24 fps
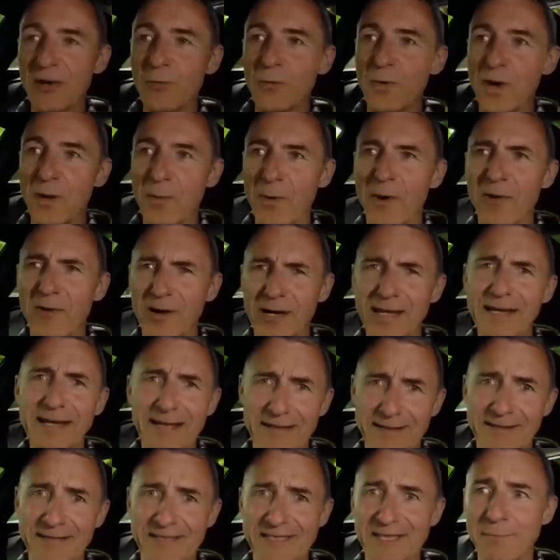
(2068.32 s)
though, we were a
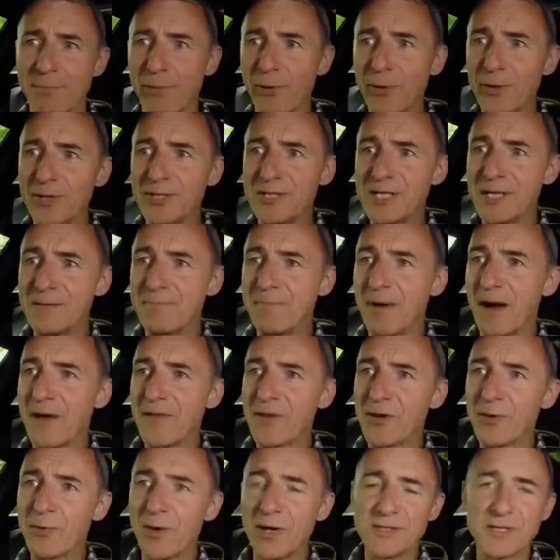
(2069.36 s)
little disappointed by
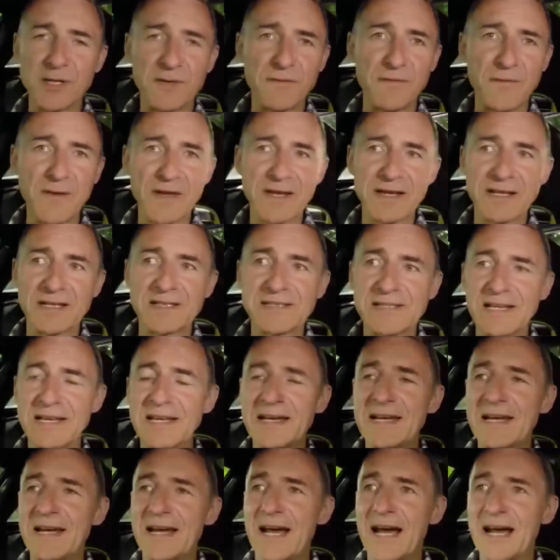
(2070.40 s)
the quoted figures.
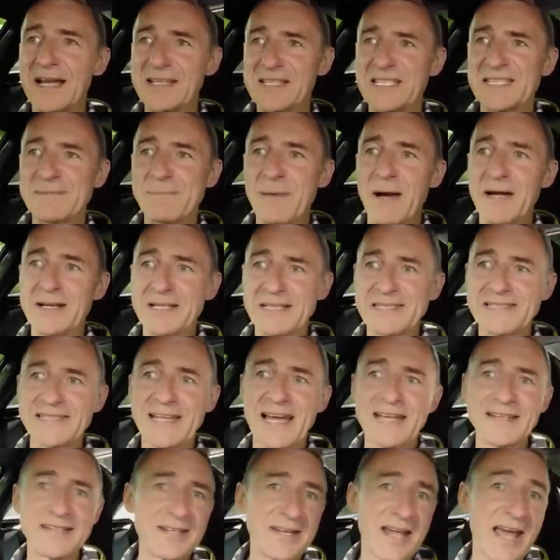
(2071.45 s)
Uh, despite a
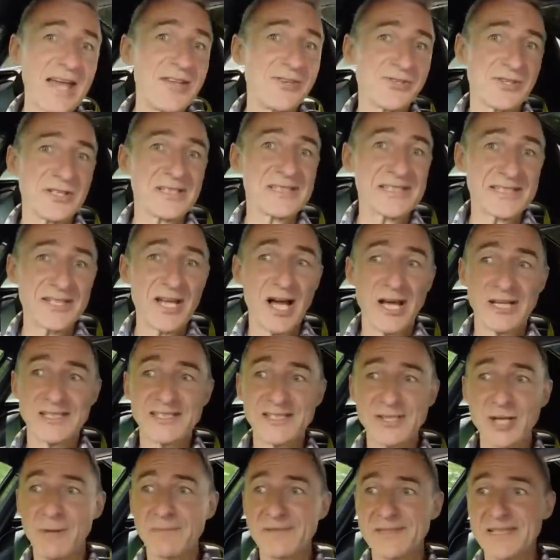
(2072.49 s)
standard engine
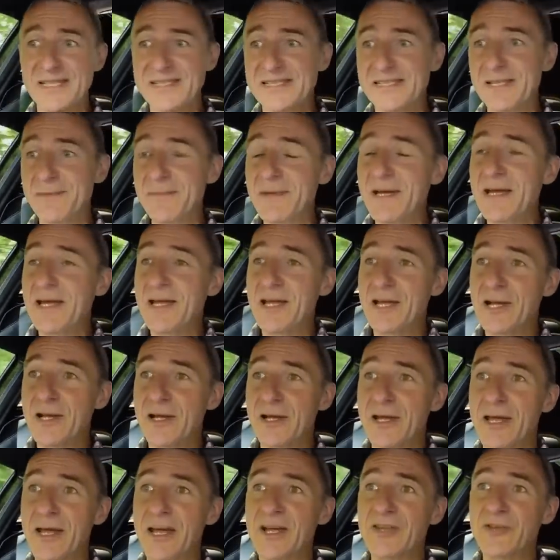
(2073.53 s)
start-stop system, you're
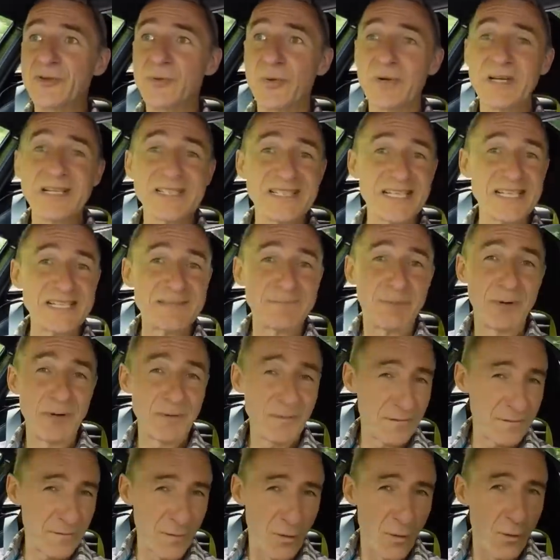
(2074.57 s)
looking at twenty-six
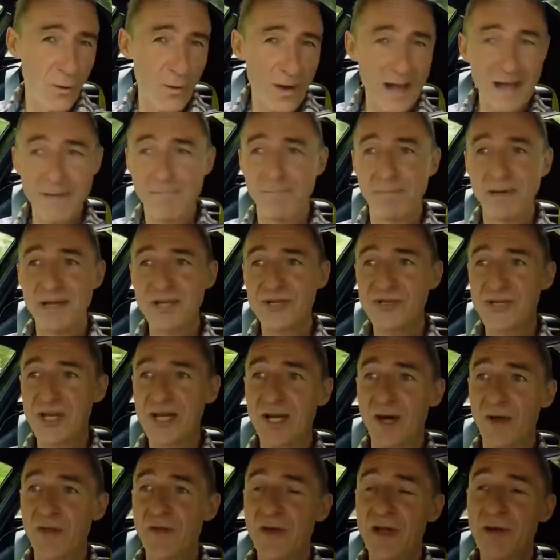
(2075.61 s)
point four M P
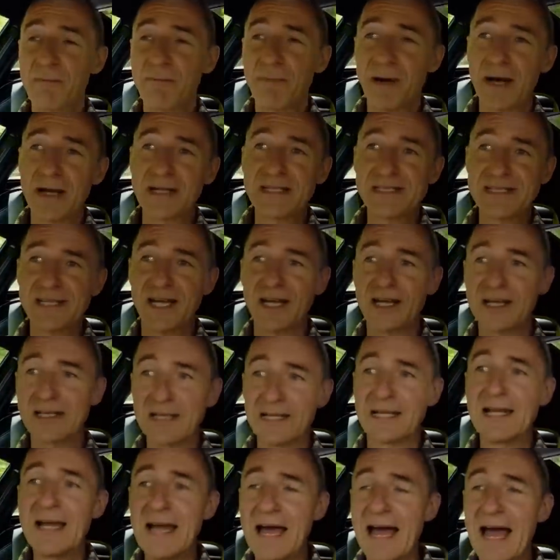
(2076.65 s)
G on the combined
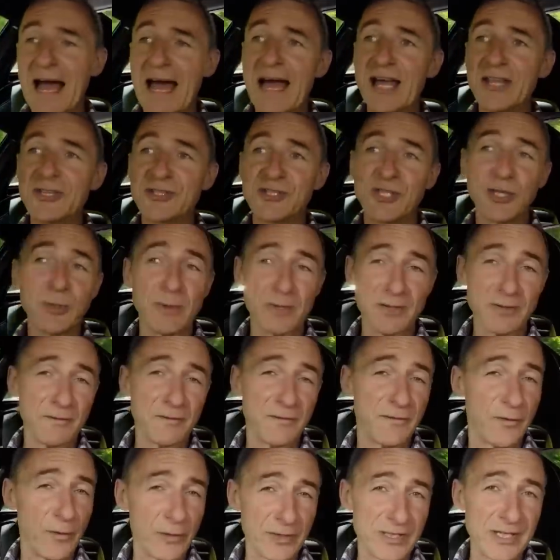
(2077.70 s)
cycle and two
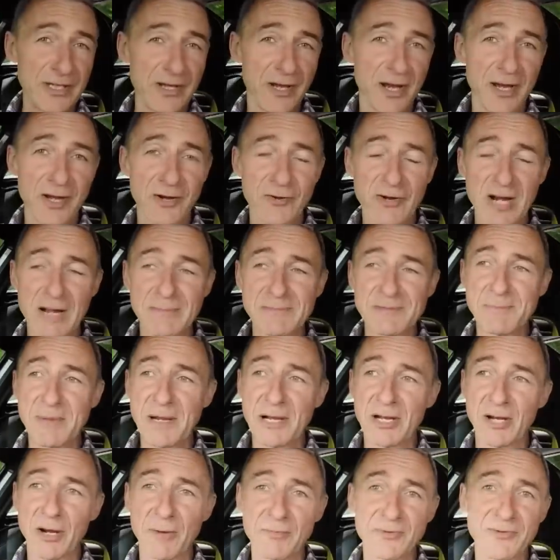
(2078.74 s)
hundred forty-nine grams per
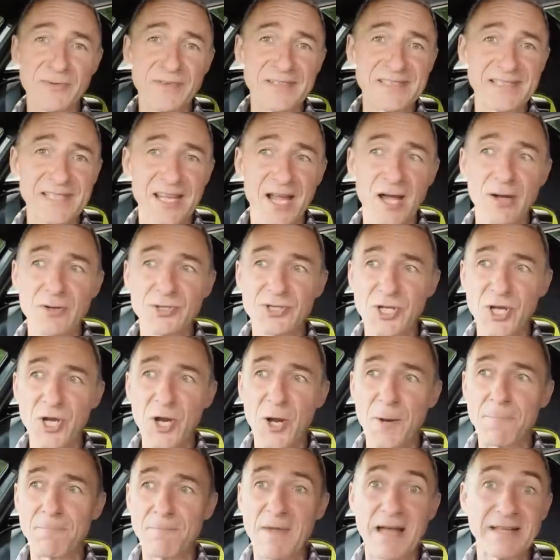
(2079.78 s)
kilometre of C O
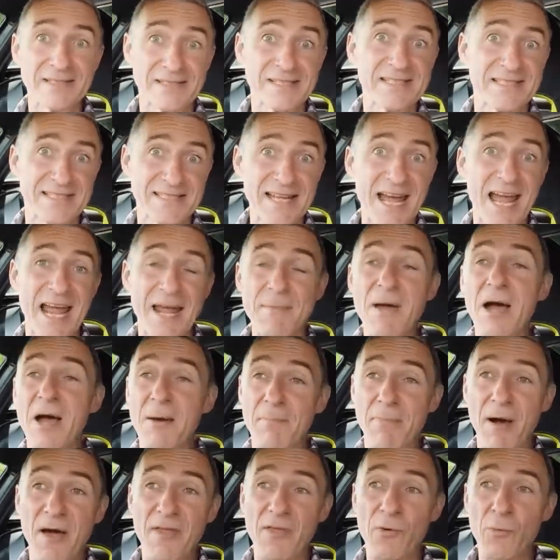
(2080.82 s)
two. That's the same,
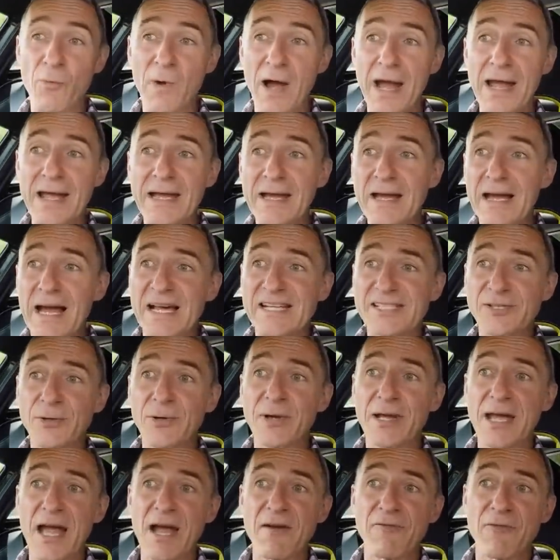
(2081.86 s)
by the way, as
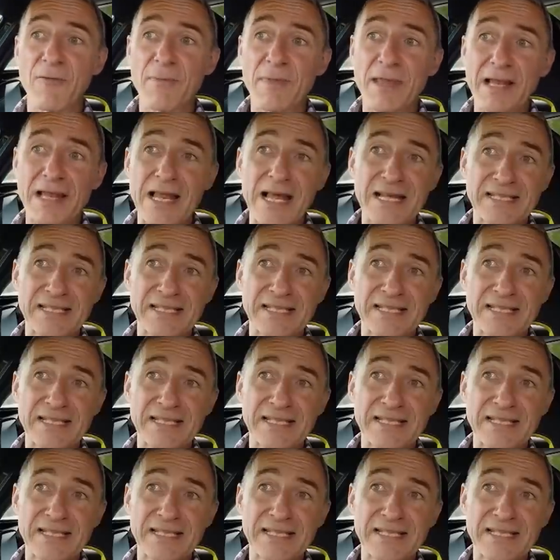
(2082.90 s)
you'll get from the